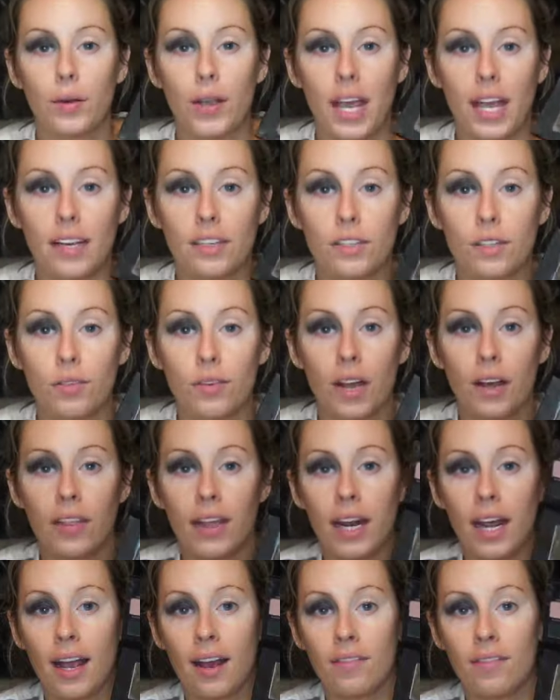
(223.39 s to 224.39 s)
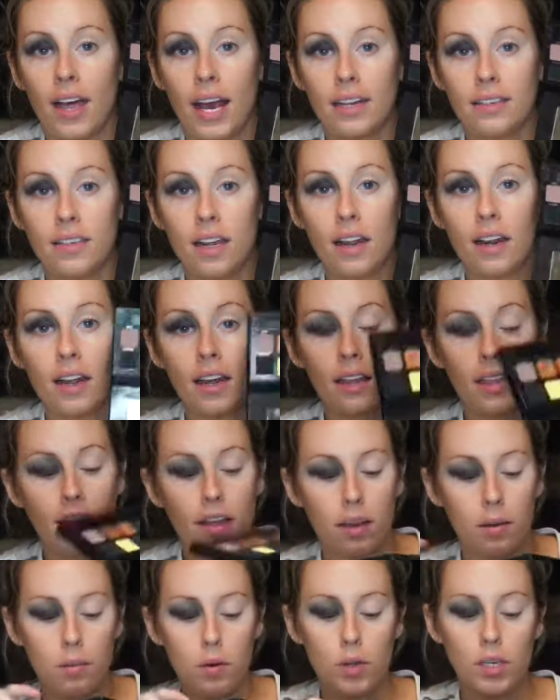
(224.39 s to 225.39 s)
Okay, so now that I have that done, I
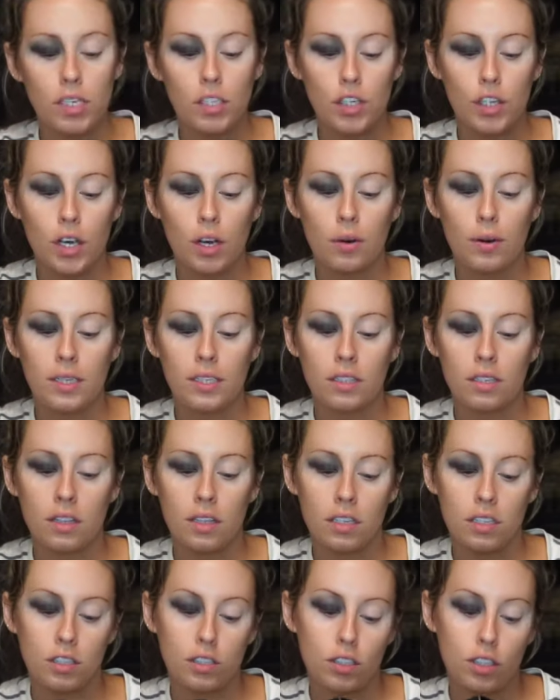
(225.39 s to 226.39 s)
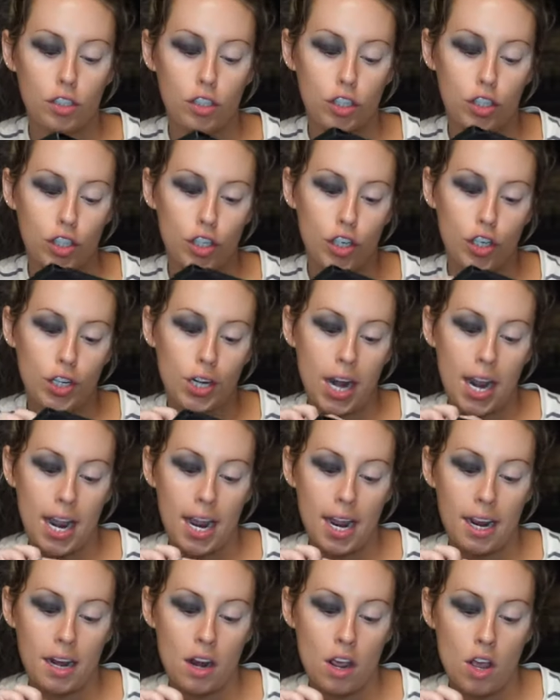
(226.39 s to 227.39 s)
think I'm going to go into this
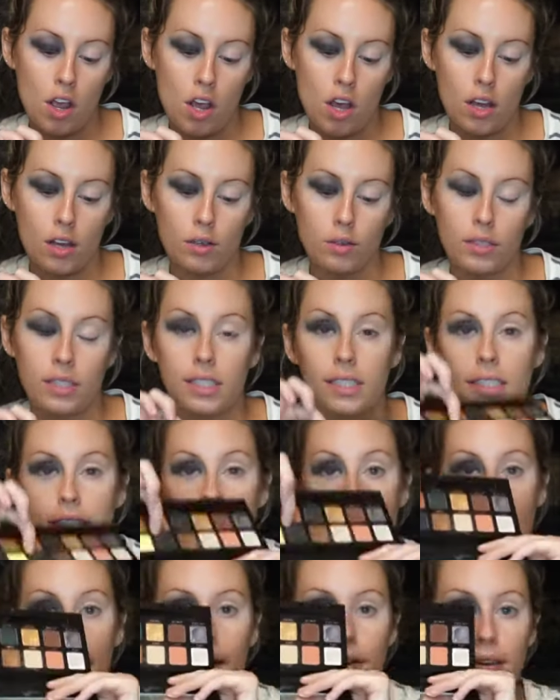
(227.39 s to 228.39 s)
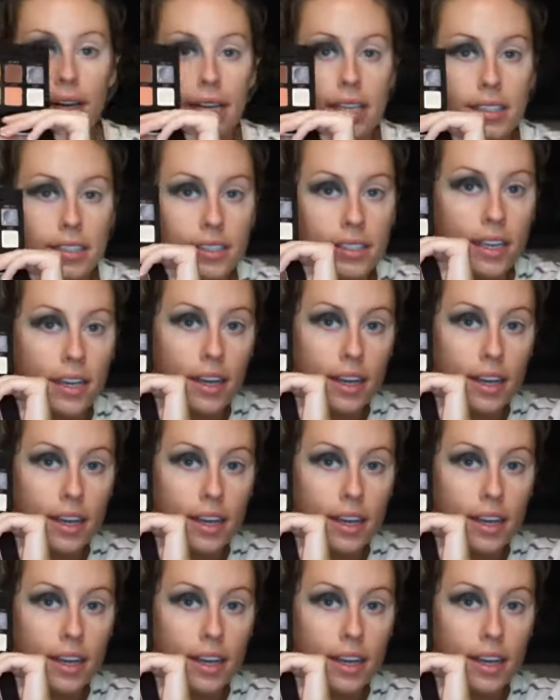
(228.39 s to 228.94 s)
shade Osiris.